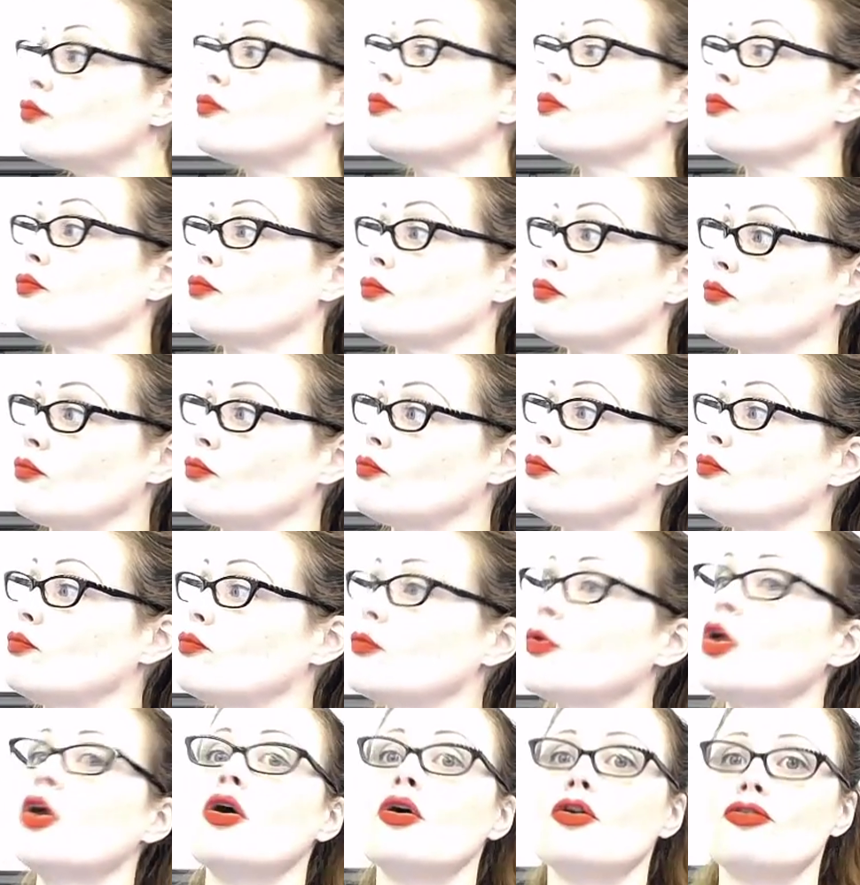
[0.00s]
from a server.
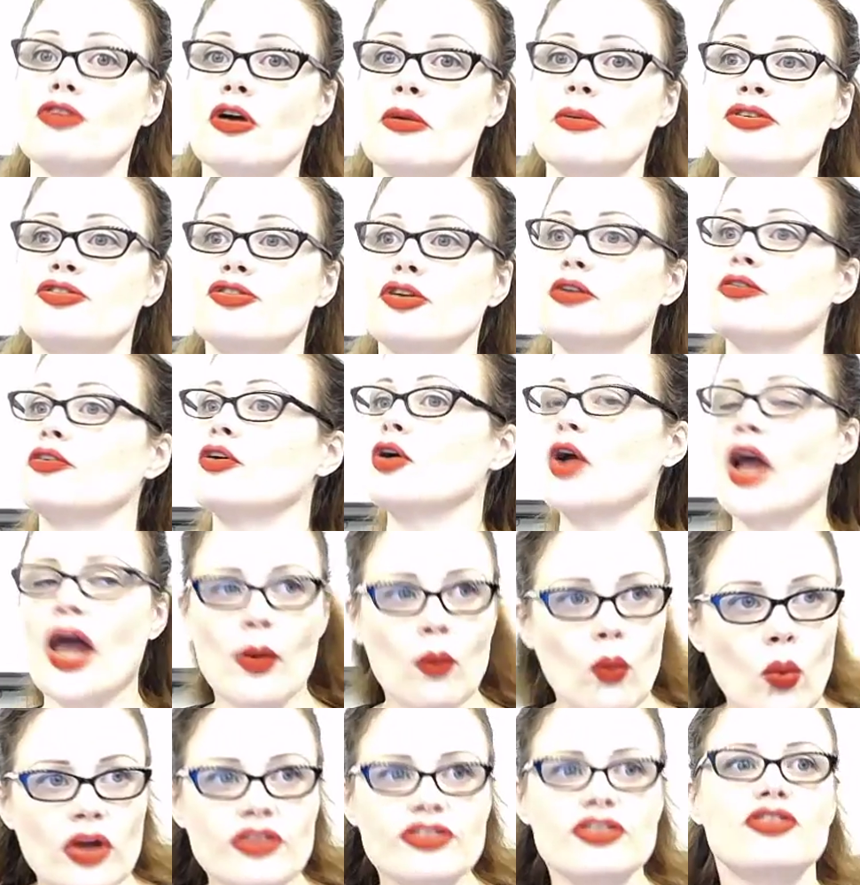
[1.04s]
From a server.
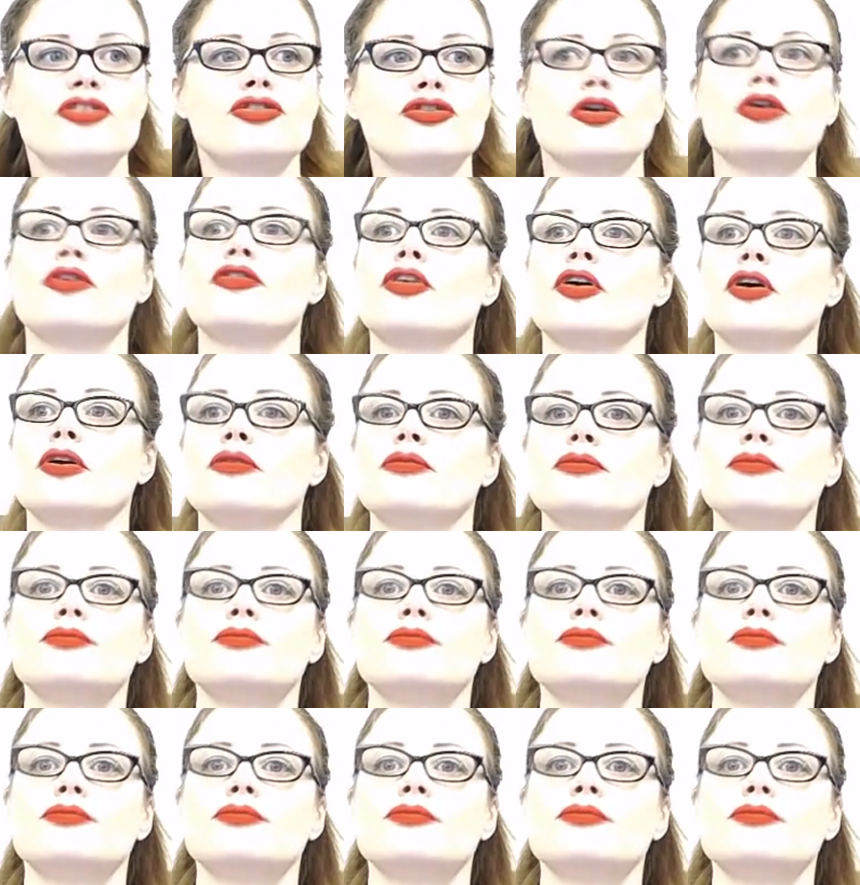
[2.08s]
And what's a server?